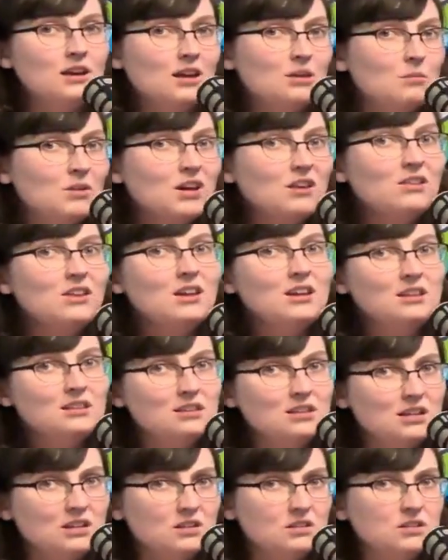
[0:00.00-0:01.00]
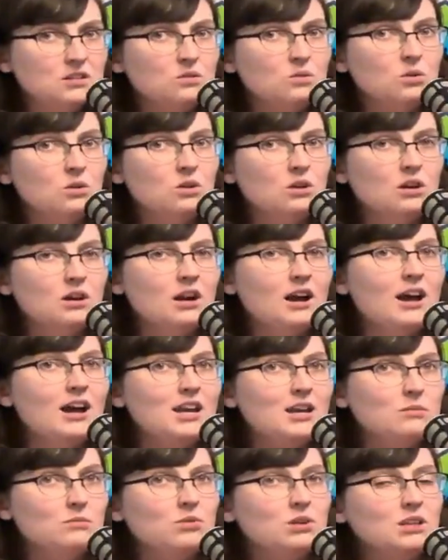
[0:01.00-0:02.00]
am I like this? Or
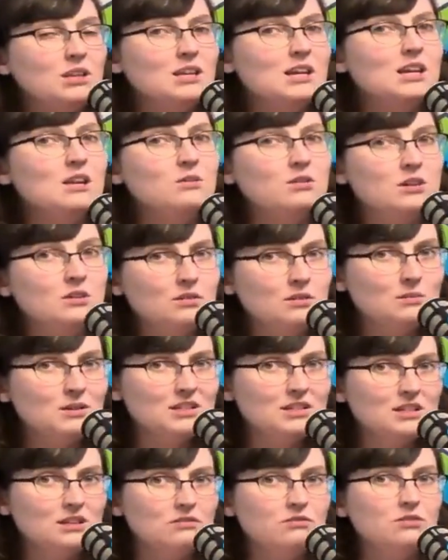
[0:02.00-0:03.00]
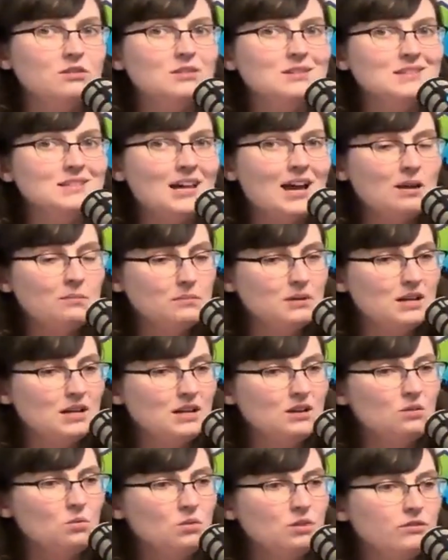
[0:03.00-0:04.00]
I am really angry with myself for this
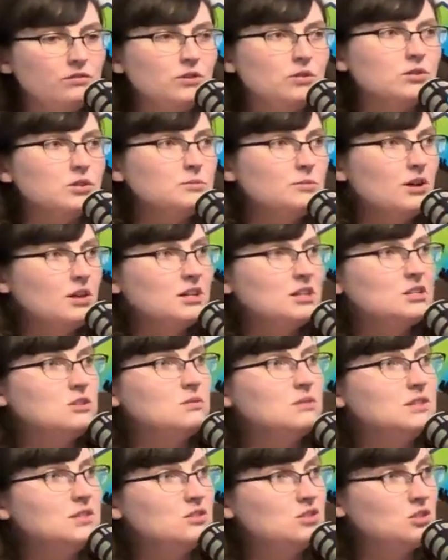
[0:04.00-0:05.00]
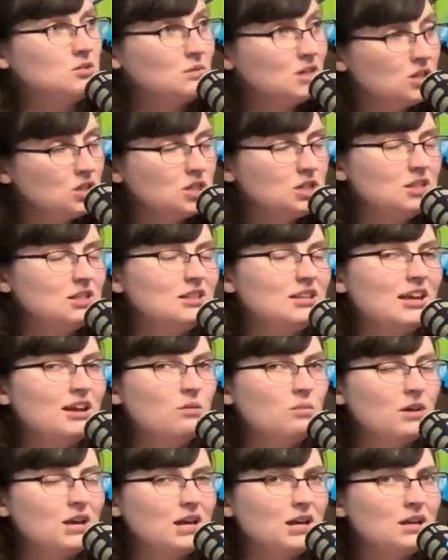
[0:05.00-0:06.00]
happening, or for responding to a situation in
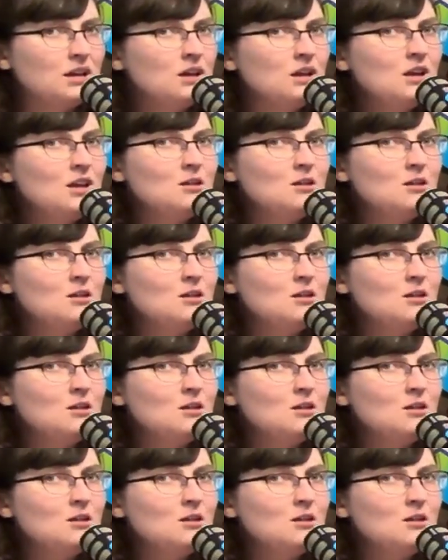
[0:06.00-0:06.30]
that way.